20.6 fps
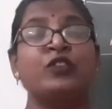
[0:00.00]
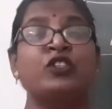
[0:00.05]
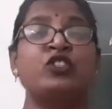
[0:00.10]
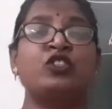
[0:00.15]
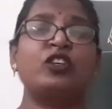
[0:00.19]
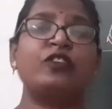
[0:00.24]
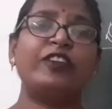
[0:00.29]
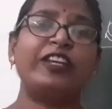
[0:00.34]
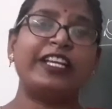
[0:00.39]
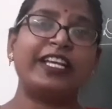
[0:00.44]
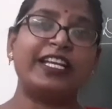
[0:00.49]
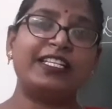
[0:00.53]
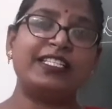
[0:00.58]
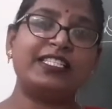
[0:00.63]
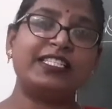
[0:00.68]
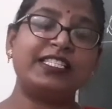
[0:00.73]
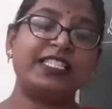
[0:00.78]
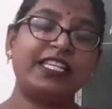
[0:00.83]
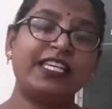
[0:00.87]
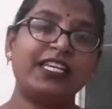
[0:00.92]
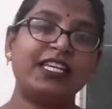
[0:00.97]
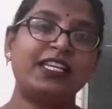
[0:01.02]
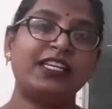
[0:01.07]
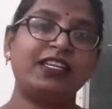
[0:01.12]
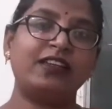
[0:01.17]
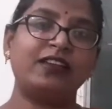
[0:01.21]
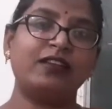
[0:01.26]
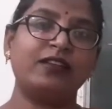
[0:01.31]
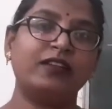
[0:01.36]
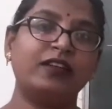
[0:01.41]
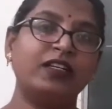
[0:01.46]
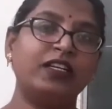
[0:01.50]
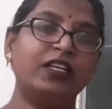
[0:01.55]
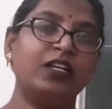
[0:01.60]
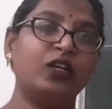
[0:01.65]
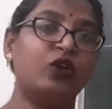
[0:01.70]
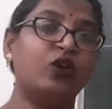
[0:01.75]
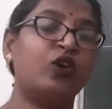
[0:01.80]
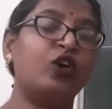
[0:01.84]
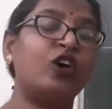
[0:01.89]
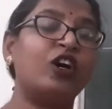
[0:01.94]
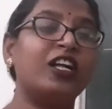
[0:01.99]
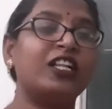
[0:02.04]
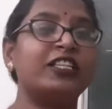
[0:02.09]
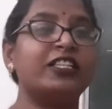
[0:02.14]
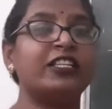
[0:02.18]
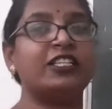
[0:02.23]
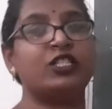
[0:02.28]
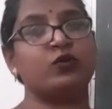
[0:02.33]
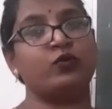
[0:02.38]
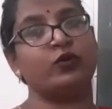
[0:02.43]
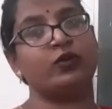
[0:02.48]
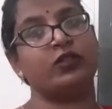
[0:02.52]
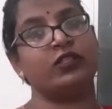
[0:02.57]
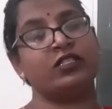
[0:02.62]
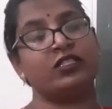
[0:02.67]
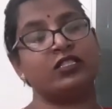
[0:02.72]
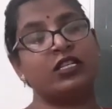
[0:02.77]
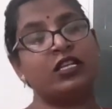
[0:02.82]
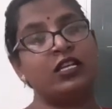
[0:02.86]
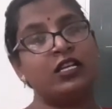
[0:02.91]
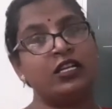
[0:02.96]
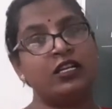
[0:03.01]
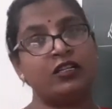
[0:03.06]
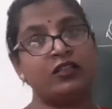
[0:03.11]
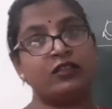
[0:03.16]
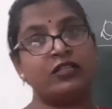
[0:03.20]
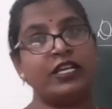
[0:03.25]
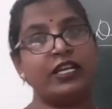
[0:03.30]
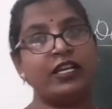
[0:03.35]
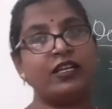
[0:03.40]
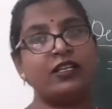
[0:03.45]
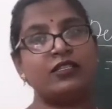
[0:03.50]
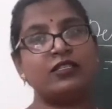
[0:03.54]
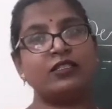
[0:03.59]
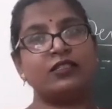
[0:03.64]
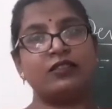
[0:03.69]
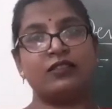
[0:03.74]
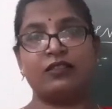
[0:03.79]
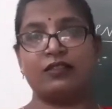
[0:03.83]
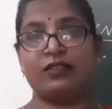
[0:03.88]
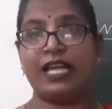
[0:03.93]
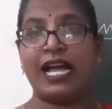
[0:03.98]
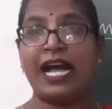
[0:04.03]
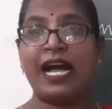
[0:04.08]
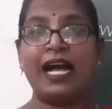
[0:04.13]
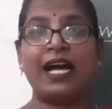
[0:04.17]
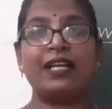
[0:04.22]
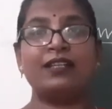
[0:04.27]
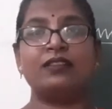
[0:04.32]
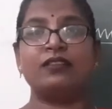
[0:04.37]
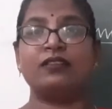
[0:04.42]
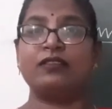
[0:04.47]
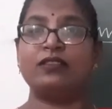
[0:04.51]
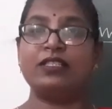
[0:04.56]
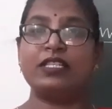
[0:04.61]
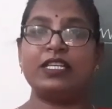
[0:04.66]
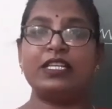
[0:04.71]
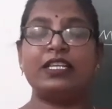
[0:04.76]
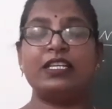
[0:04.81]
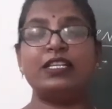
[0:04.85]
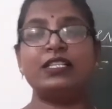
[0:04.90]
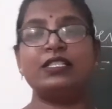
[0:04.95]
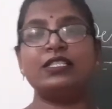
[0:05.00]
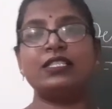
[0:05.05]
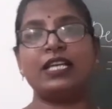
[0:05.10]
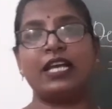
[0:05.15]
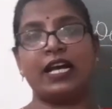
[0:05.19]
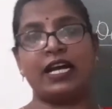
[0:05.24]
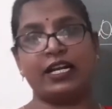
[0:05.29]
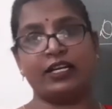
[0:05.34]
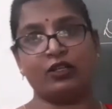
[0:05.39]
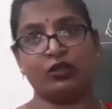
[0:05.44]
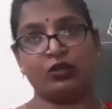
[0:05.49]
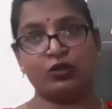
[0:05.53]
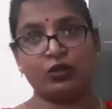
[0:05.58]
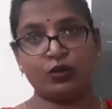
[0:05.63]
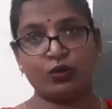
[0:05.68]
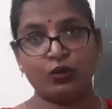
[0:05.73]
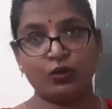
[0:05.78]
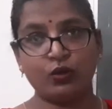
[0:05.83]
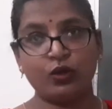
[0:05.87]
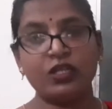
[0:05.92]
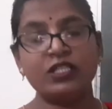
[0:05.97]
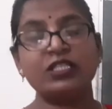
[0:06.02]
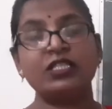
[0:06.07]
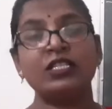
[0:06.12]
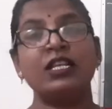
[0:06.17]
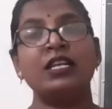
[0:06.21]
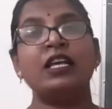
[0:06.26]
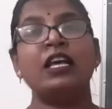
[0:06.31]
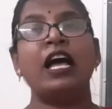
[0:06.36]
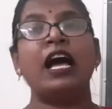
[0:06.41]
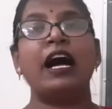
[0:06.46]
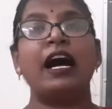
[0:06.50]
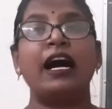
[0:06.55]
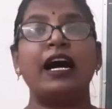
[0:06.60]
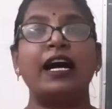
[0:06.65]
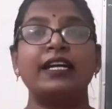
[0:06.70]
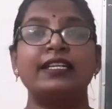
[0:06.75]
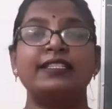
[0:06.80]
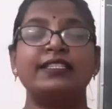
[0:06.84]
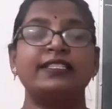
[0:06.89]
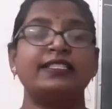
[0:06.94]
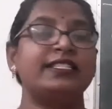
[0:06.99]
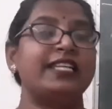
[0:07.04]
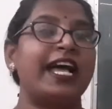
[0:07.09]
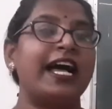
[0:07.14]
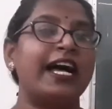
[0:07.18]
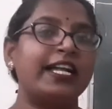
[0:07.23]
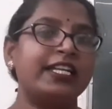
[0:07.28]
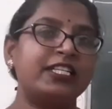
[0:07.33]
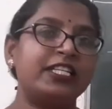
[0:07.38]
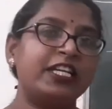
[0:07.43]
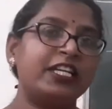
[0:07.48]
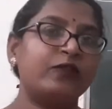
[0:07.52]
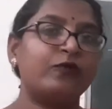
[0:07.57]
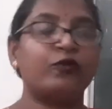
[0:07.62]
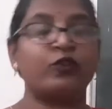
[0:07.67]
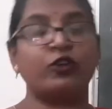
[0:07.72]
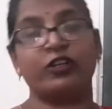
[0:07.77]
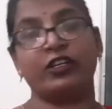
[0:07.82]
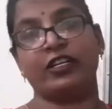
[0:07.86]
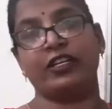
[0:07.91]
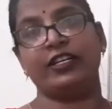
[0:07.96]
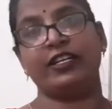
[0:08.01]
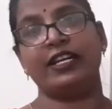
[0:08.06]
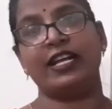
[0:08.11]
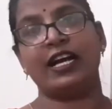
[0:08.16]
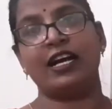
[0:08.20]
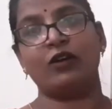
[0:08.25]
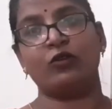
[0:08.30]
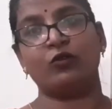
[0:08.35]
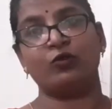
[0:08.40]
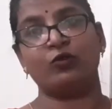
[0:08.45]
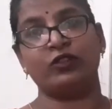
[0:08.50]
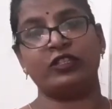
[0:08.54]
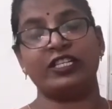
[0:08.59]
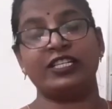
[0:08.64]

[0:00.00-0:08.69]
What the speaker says: So we can see here all these words, this, that, these, and those are standing for a noun.